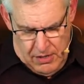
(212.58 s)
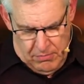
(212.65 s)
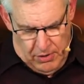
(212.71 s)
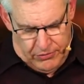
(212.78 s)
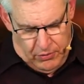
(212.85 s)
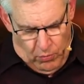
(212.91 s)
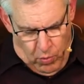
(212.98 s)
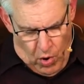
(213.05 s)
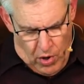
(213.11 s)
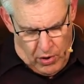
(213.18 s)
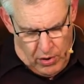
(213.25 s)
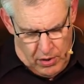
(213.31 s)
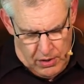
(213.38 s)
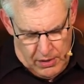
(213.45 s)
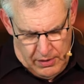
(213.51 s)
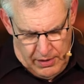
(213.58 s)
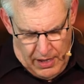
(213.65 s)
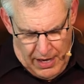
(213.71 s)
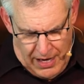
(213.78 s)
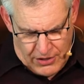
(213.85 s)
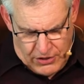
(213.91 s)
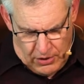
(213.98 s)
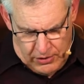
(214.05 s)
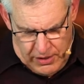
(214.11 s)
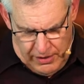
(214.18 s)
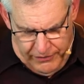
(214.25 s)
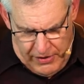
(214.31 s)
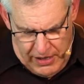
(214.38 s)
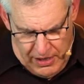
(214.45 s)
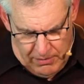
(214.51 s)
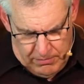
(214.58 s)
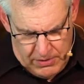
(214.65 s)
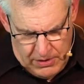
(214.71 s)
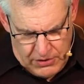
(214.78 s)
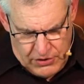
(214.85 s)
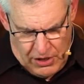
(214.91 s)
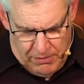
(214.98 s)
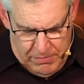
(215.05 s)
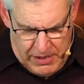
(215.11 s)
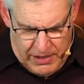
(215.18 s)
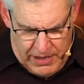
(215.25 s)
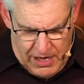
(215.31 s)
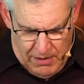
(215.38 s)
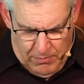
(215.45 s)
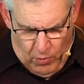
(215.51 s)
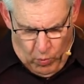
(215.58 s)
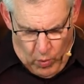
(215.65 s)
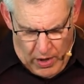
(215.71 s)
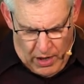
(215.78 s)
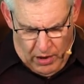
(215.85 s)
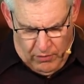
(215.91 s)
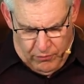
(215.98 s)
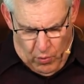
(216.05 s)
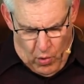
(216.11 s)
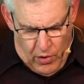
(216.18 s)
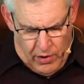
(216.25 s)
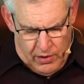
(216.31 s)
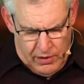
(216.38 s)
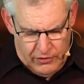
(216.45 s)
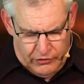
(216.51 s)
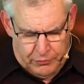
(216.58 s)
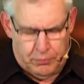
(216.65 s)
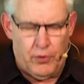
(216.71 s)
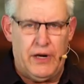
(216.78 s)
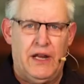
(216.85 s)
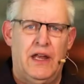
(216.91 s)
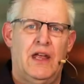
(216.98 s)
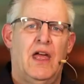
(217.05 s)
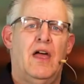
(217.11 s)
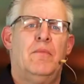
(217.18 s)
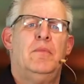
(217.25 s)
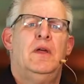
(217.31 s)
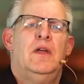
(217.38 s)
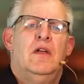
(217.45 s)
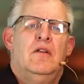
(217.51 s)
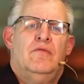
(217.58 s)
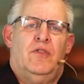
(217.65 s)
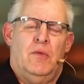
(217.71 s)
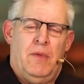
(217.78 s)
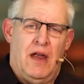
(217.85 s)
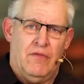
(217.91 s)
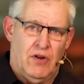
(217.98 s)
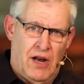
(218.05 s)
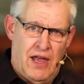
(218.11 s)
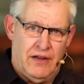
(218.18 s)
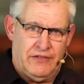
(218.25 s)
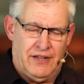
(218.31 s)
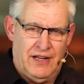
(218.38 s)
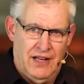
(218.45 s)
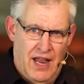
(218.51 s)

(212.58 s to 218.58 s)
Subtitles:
but the water that I shall give him shall be in him a well of water springing up from everlasting